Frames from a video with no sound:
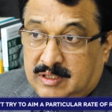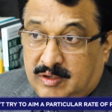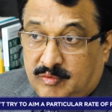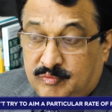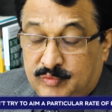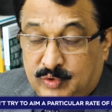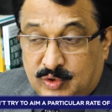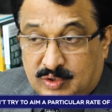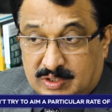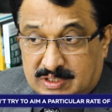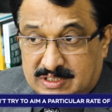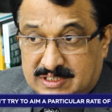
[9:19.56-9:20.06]

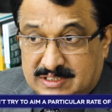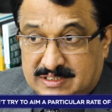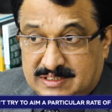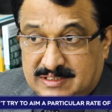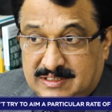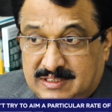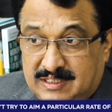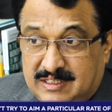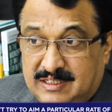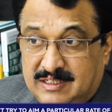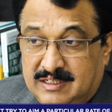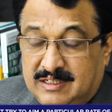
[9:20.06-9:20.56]

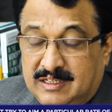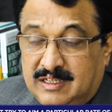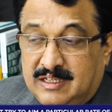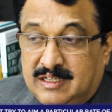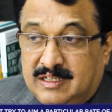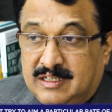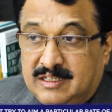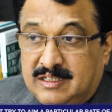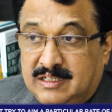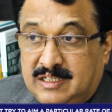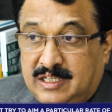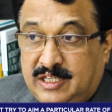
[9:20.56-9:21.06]
Viewers,
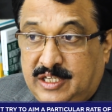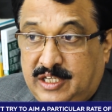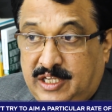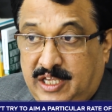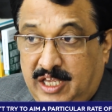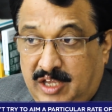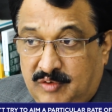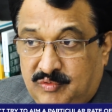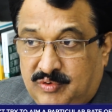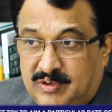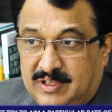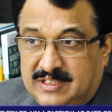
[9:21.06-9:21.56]

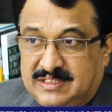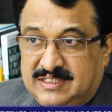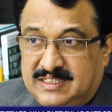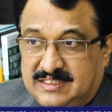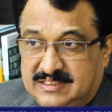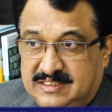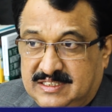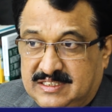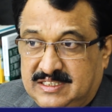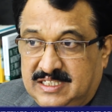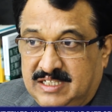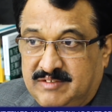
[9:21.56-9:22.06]
key for a
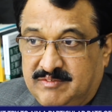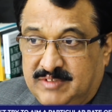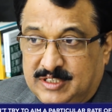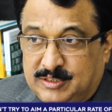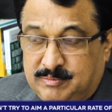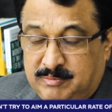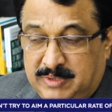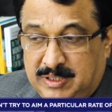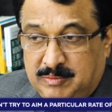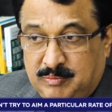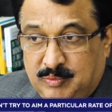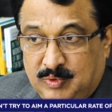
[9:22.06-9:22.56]
success
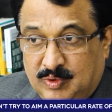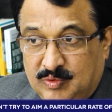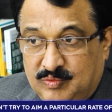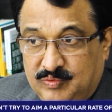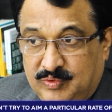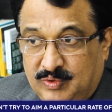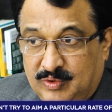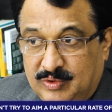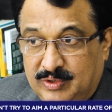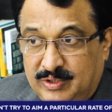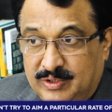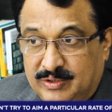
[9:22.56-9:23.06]
investment
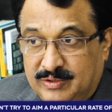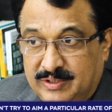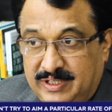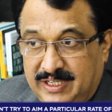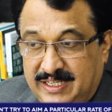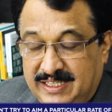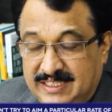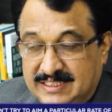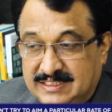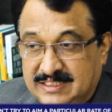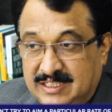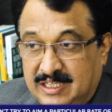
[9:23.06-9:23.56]
portfolio
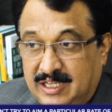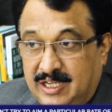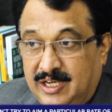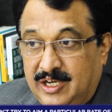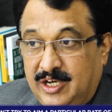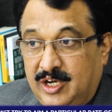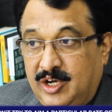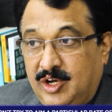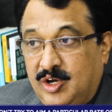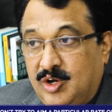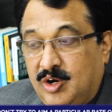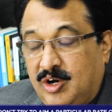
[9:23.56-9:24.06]
is
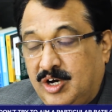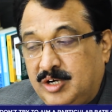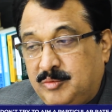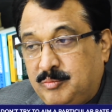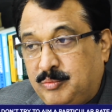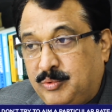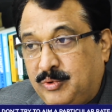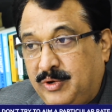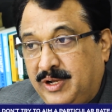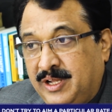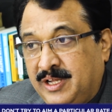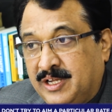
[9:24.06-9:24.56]

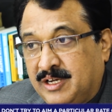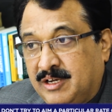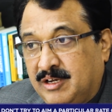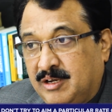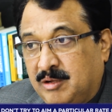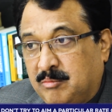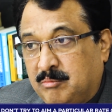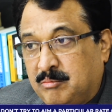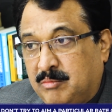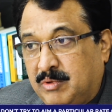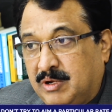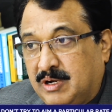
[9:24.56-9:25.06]
not putting
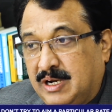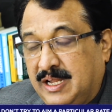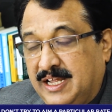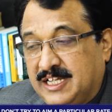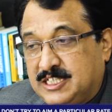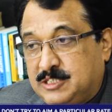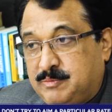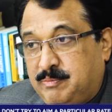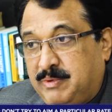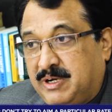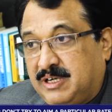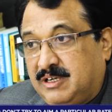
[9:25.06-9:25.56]
a
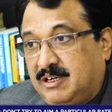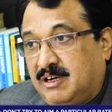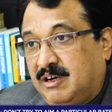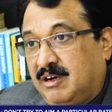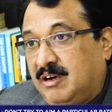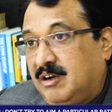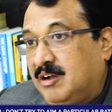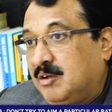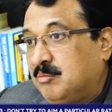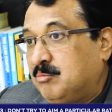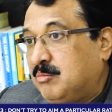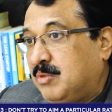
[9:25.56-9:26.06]

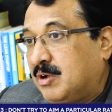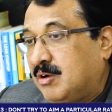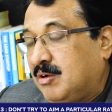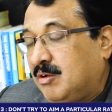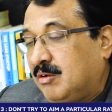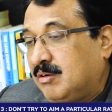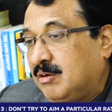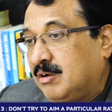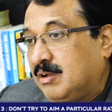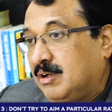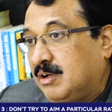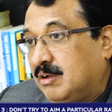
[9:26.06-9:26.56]
expected number
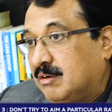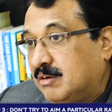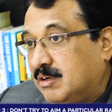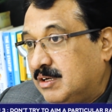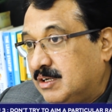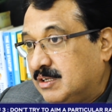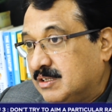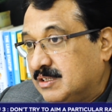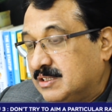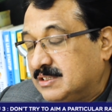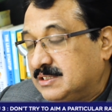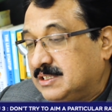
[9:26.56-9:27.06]
on
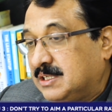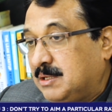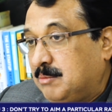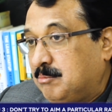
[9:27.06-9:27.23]
returns,